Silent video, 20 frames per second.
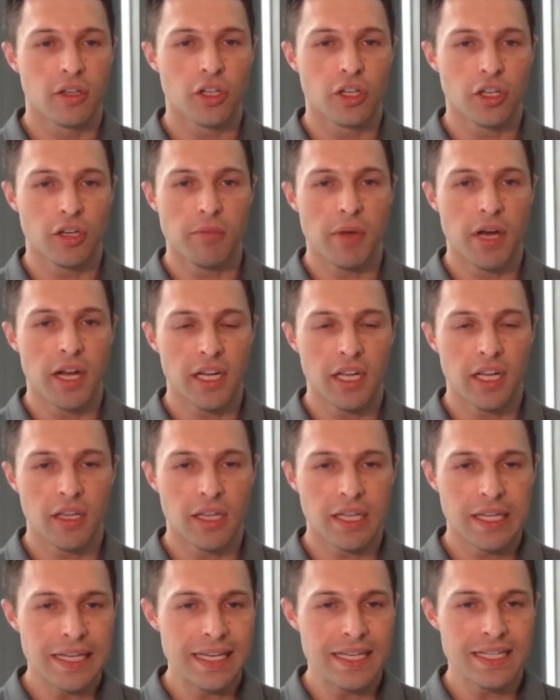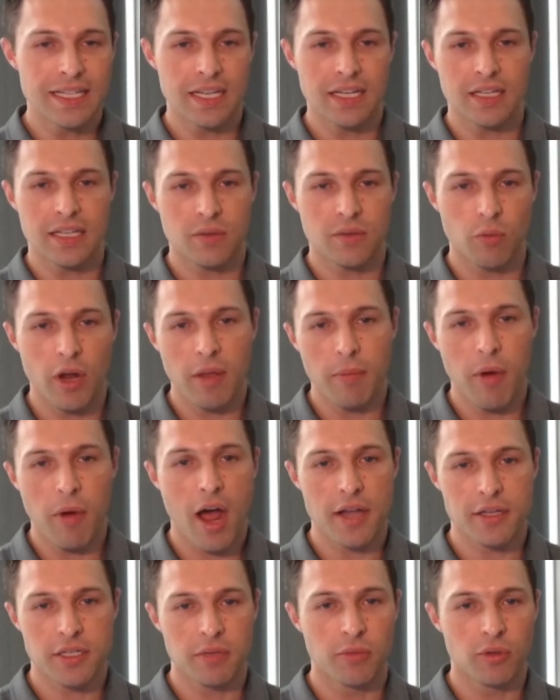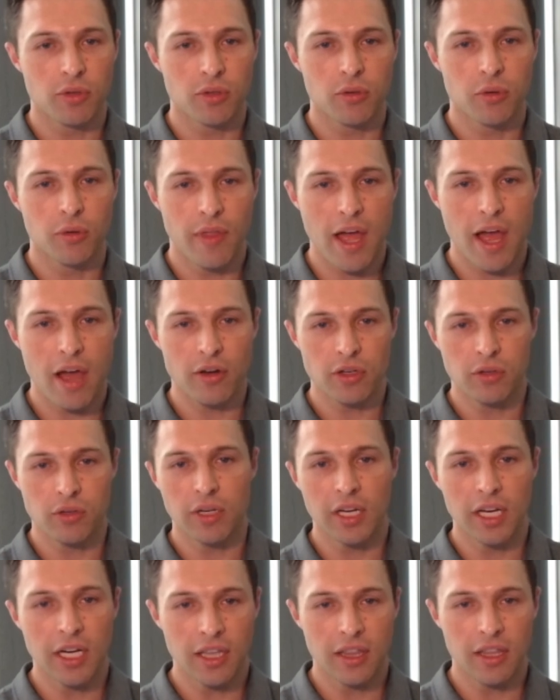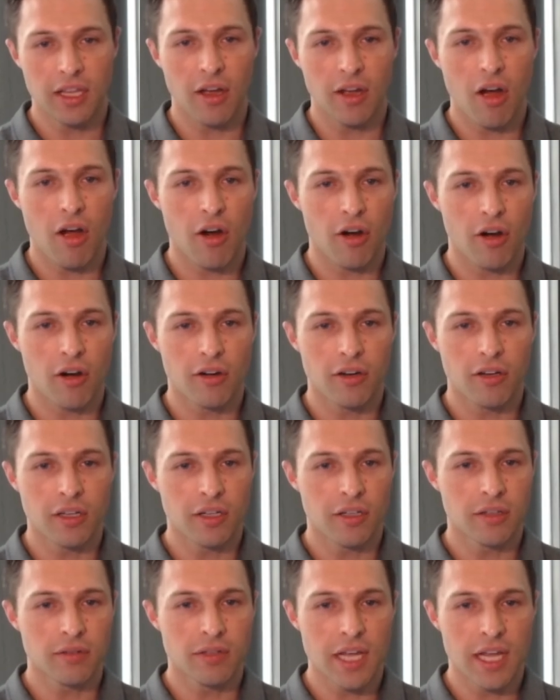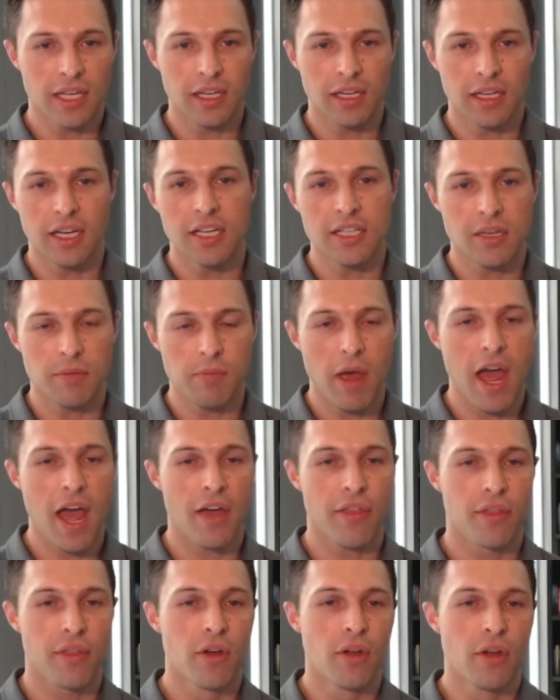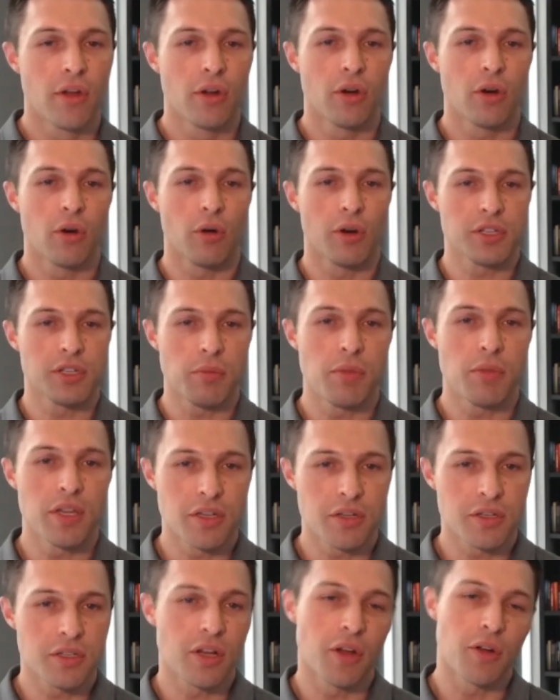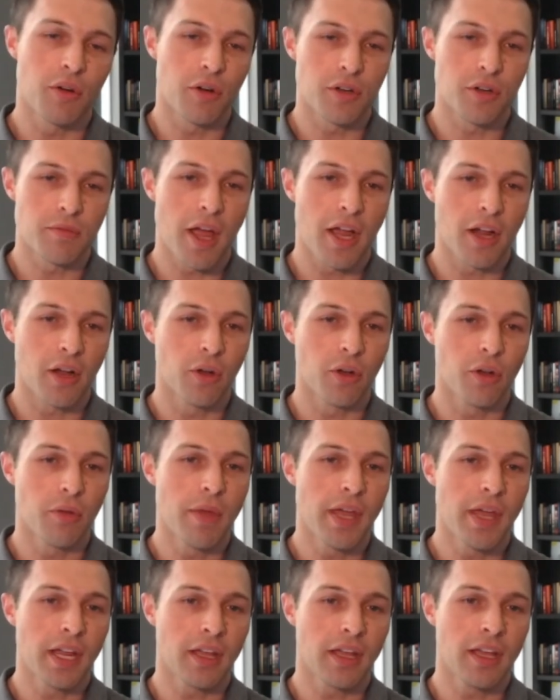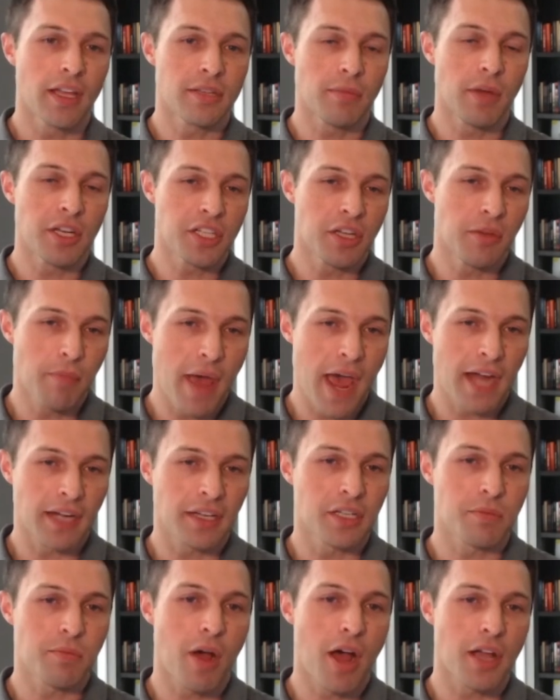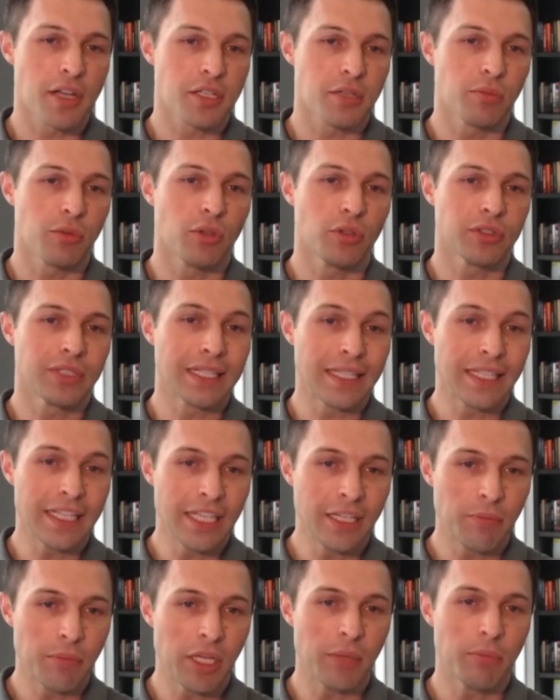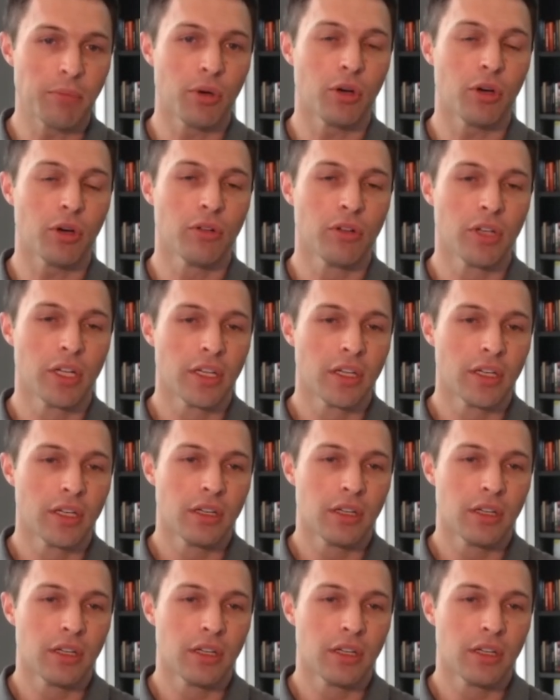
good money the easiest way possible without doing anything hard and taking an easy path, or as a business owner, is my goal to make as much impact as possible to lead people